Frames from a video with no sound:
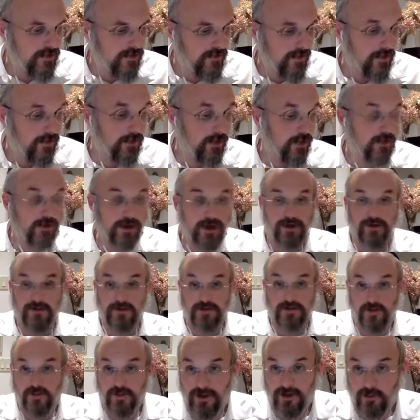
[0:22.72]
Anyway, okay,
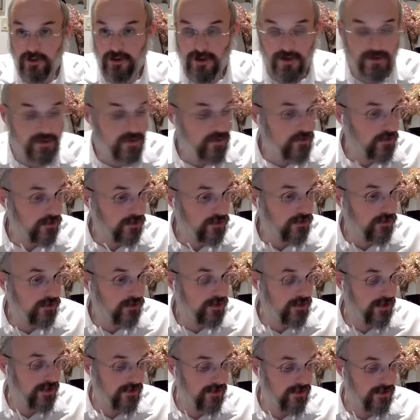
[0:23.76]
so we're, we're, on, we're
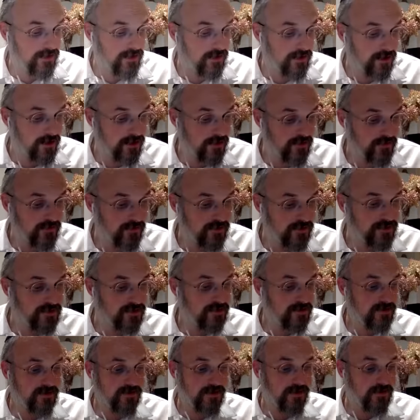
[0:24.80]
looking at the uh, first
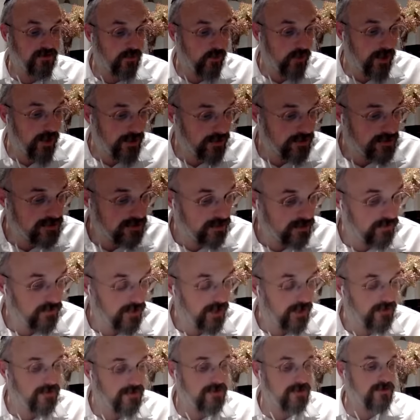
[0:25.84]
of the wider set of
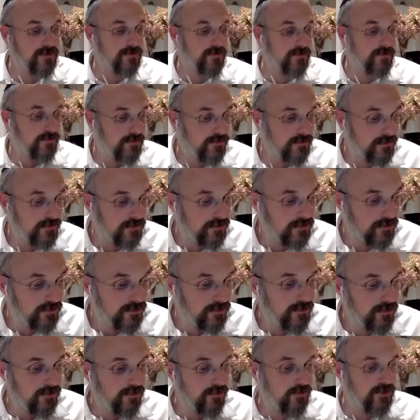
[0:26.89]
lines,
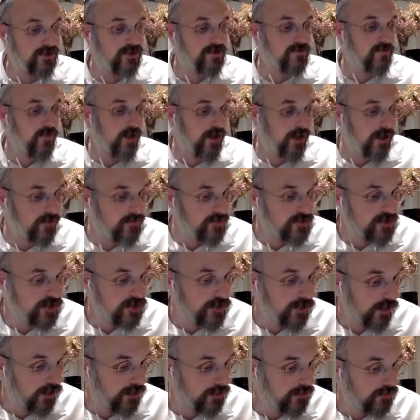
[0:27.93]
which is Mokim
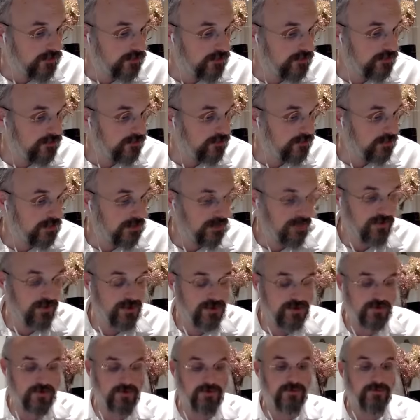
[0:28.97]
Shenogu
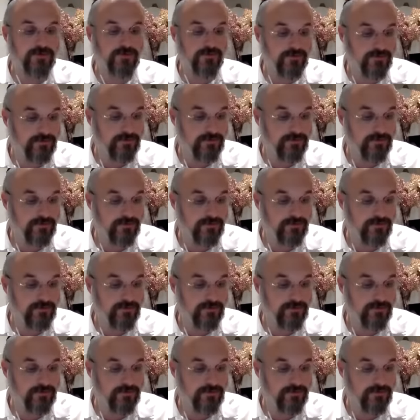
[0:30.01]
Livnois Cholu